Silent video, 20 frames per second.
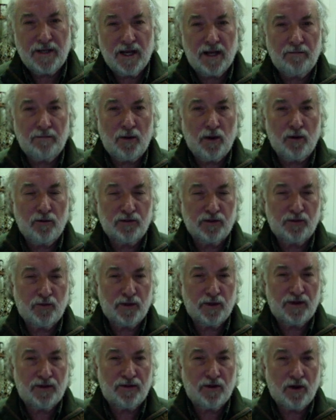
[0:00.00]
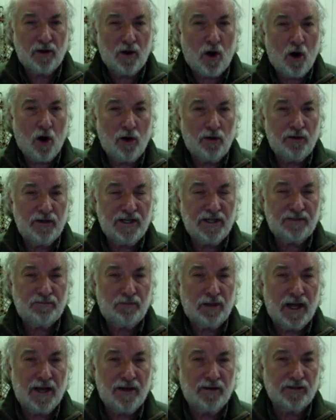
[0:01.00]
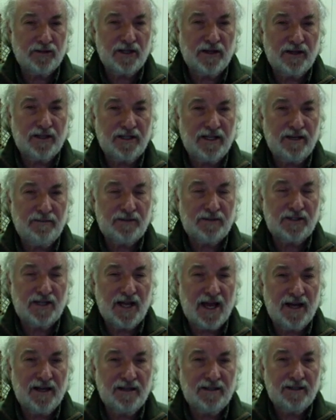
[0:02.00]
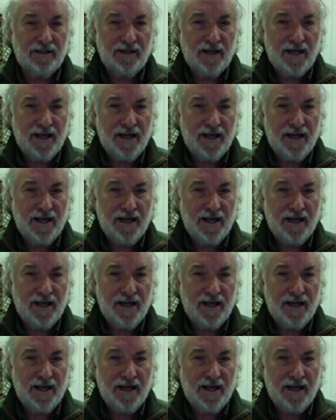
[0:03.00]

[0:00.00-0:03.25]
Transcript: elbows with all these players in the deep state.